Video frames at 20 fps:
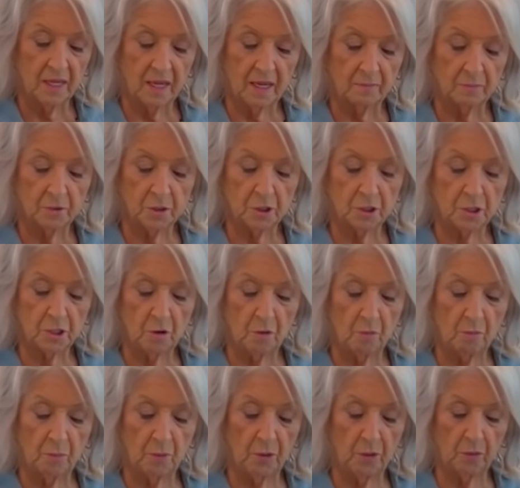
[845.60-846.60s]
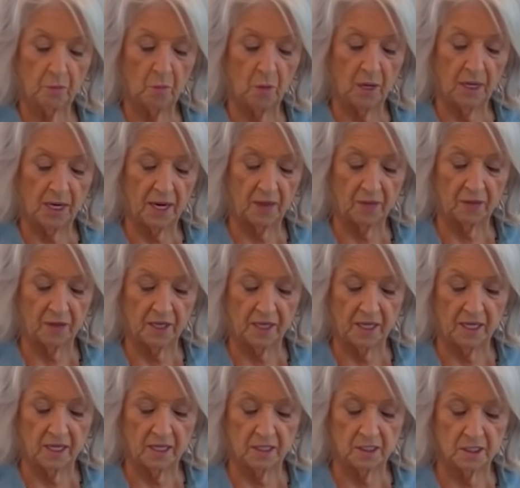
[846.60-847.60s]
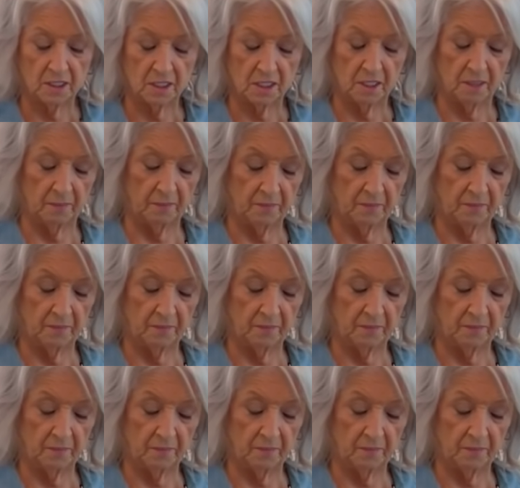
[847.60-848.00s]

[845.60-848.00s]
I'm just gonna put what I think is